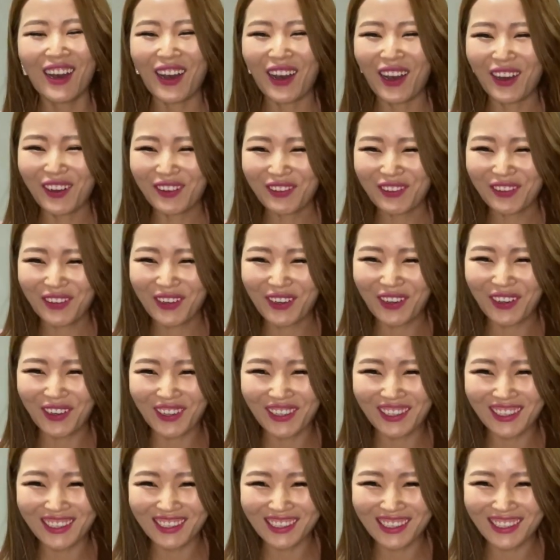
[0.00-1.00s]
Of
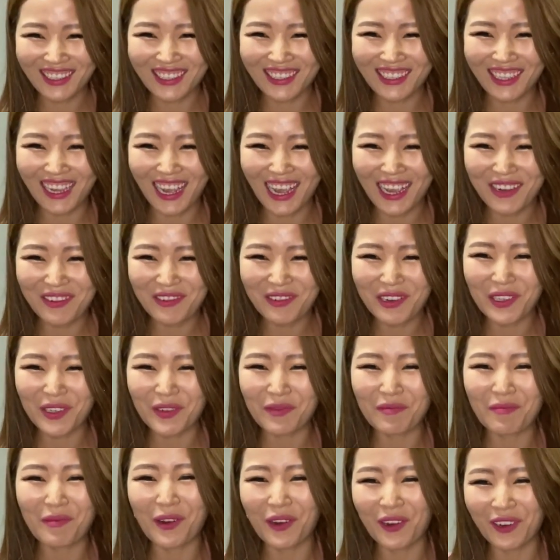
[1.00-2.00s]
course, I was
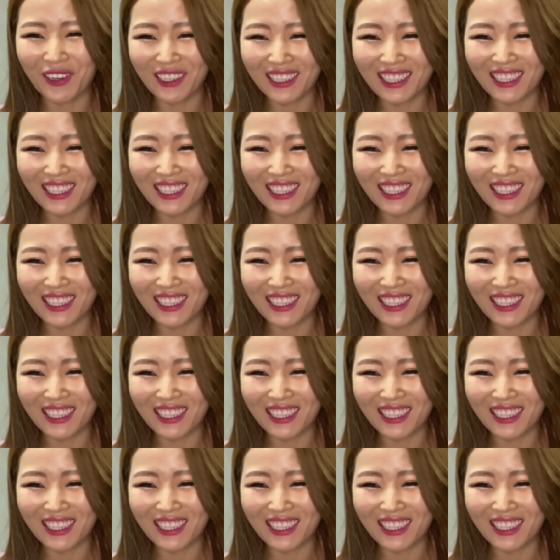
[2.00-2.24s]
born